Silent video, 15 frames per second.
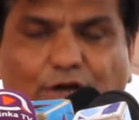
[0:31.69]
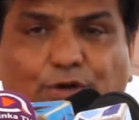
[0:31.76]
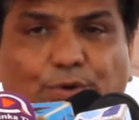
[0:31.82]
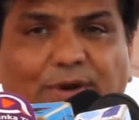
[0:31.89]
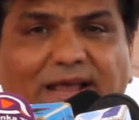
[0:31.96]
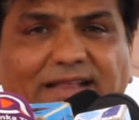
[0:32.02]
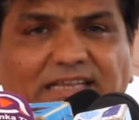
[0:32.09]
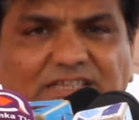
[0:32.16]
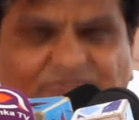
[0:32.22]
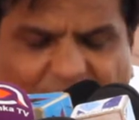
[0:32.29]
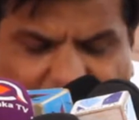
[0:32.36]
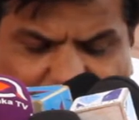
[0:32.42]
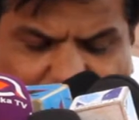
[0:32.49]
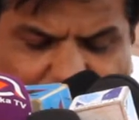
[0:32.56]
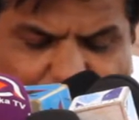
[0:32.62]
Today, this
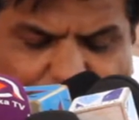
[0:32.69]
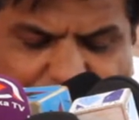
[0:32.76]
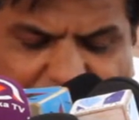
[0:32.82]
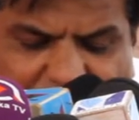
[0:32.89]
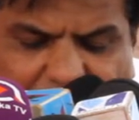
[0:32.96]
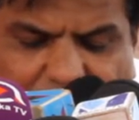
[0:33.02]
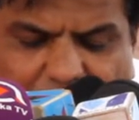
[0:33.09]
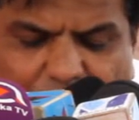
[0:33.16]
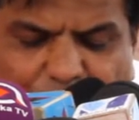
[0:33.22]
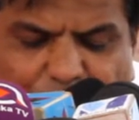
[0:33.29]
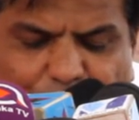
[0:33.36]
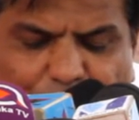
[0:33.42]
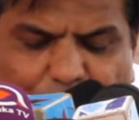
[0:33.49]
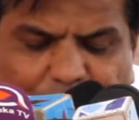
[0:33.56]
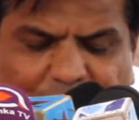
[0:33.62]
factory you see around
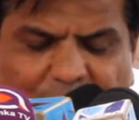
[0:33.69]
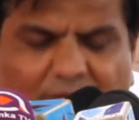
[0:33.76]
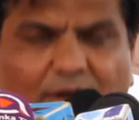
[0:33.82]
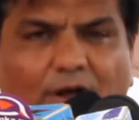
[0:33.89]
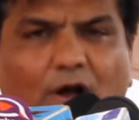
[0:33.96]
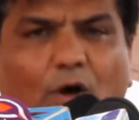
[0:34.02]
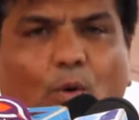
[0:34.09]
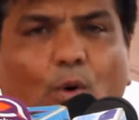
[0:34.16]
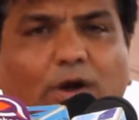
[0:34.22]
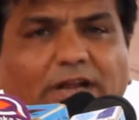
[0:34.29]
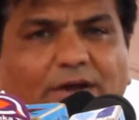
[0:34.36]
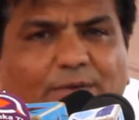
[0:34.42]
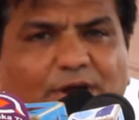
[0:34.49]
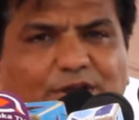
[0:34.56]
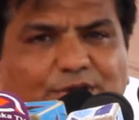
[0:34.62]
you,
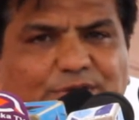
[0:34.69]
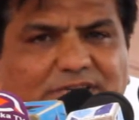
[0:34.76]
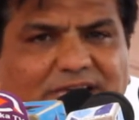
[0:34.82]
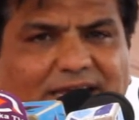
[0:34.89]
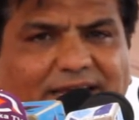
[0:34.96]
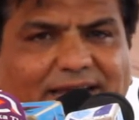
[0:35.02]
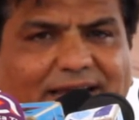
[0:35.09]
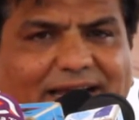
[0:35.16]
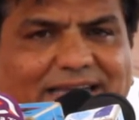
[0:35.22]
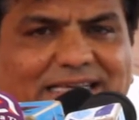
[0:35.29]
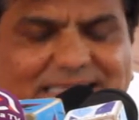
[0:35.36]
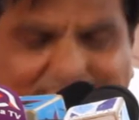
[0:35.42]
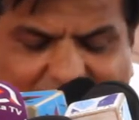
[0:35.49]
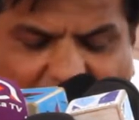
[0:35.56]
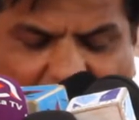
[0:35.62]
whatever you see, it
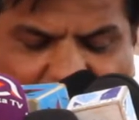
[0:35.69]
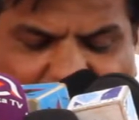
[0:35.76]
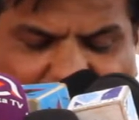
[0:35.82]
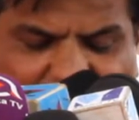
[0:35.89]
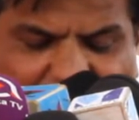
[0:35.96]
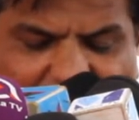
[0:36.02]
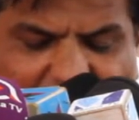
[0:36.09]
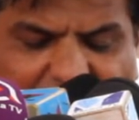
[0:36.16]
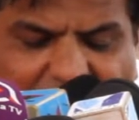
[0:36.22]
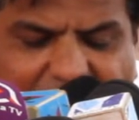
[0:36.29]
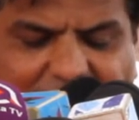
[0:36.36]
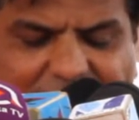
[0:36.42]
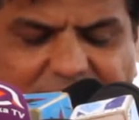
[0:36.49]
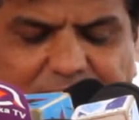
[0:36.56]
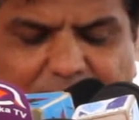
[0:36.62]
is everything,
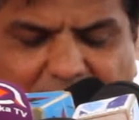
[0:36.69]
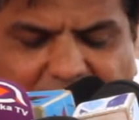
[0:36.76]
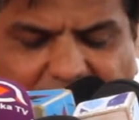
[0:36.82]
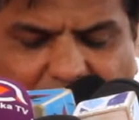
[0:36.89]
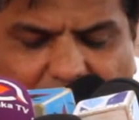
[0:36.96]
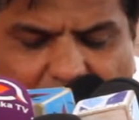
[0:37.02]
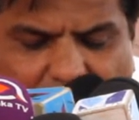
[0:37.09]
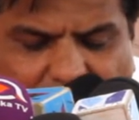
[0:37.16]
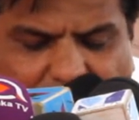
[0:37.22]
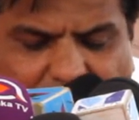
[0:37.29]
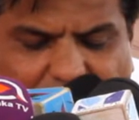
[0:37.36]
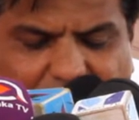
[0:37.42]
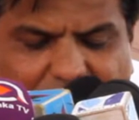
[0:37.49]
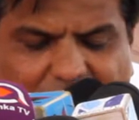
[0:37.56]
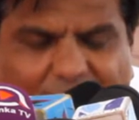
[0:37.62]
it is made in Ghana.
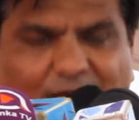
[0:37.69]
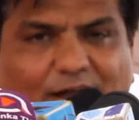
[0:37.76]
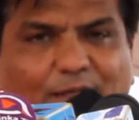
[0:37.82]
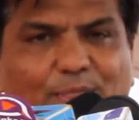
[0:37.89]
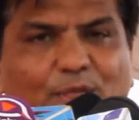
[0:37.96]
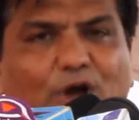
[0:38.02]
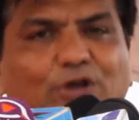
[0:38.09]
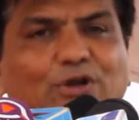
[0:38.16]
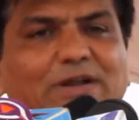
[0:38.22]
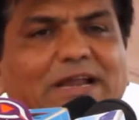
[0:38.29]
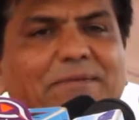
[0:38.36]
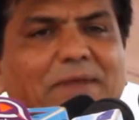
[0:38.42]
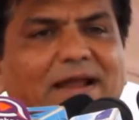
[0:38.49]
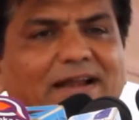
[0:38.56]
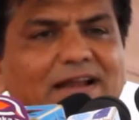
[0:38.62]
Not only
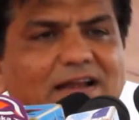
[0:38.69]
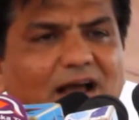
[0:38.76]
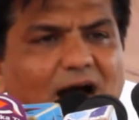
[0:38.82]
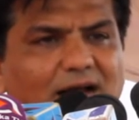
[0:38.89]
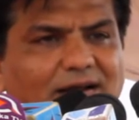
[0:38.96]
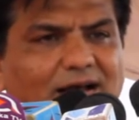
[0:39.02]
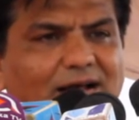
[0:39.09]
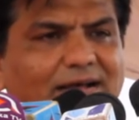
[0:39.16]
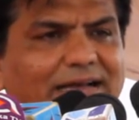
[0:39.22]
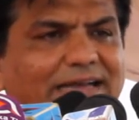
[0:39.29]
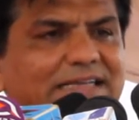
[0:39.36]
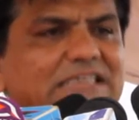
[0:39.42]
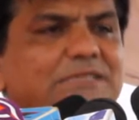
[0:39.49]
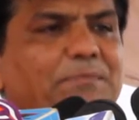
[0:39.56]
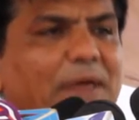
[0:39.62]
made in Ghana, it
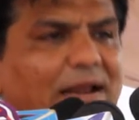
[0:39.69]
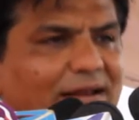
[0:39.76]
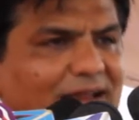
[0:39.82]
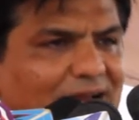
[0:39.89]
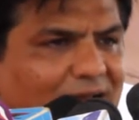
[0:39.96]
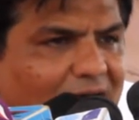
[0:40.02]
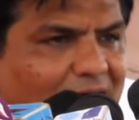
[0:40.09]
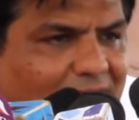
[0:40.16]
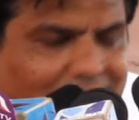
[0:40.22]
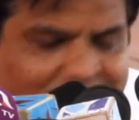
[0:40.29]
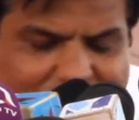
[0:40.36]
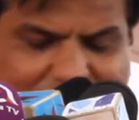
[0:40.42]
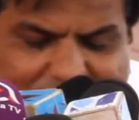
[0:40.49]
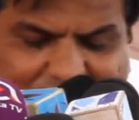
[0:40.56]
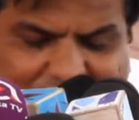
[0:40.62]
is built in Ghana.